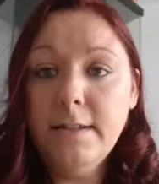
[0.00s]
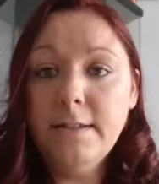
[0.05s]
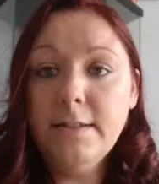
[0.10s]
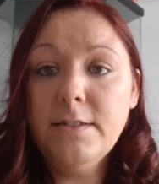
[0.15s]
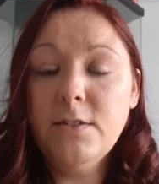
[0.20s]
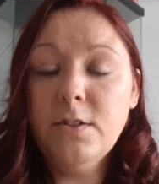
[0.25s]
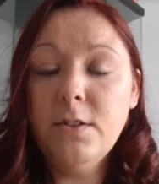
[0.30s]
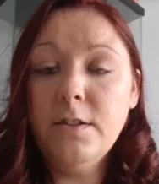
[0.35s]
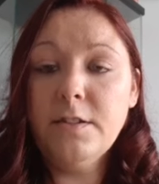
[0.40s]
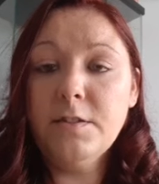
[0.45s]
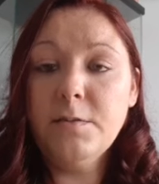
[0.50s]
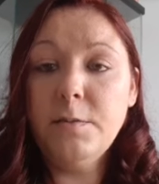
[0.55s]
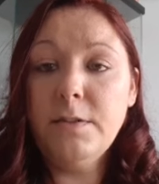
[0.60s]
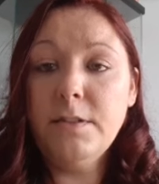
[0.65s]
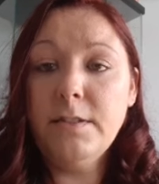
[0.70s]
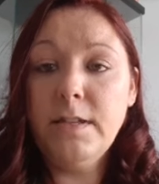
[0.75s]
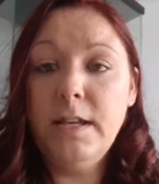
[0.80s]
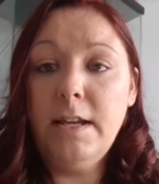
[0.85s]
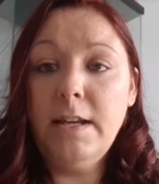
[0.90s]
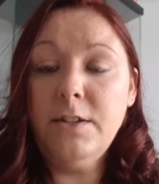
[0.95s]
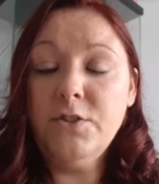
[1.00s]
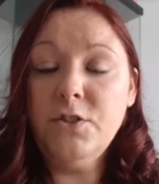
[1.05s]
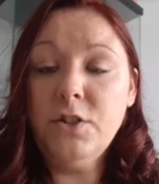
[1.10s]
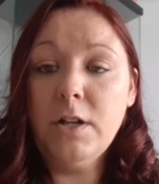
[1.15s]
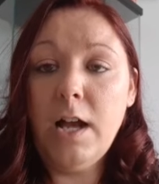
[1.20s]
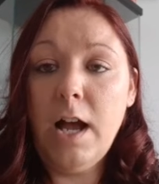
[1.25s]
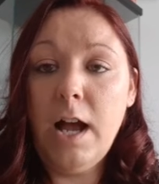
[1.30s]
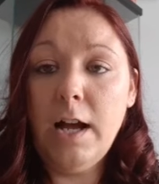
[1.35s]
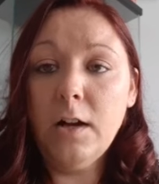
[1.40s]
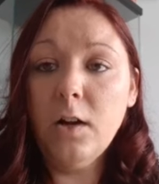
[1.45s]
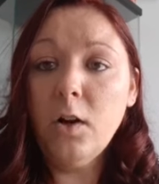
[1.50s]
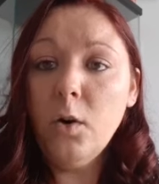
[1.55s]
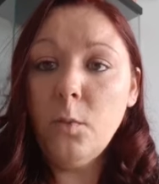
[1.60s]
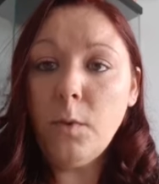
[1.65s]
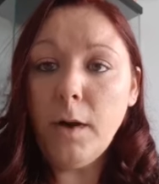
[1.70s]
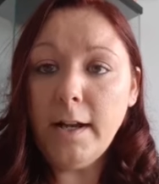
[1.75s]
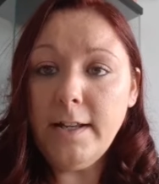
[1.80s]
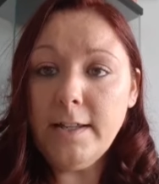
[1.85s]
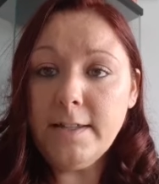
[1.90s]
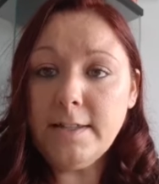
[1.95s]
So this was a Chicago
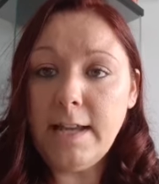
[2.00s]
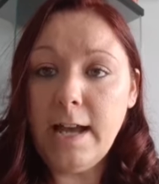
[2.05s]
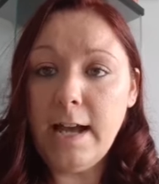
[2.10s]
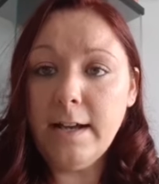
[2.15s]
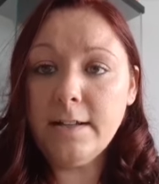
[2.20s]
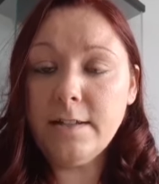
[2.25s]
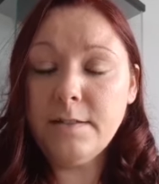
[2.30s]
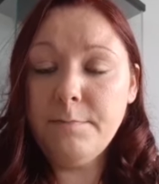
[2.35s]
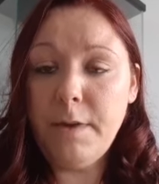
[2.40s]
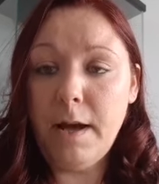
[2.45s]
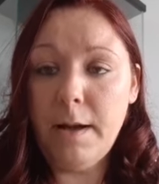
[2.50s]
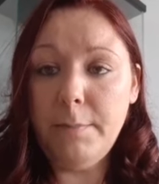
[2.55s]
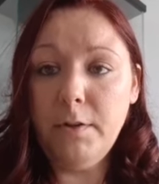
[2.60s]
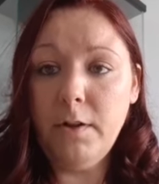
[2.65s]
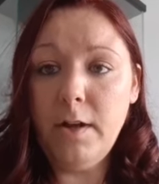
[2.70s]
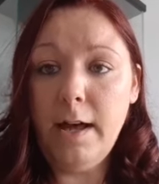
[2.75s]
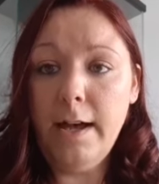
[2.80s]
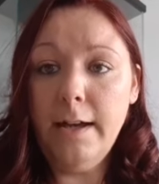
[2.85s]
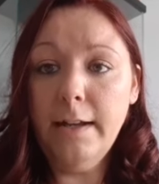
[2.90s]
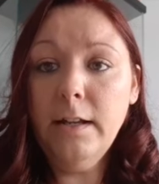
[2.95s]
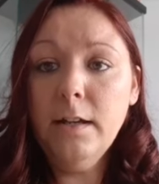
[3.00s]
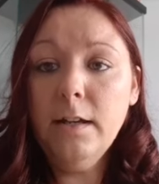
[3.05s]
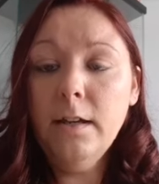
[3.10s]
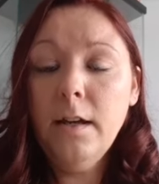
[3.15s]
White Sox bobblehead.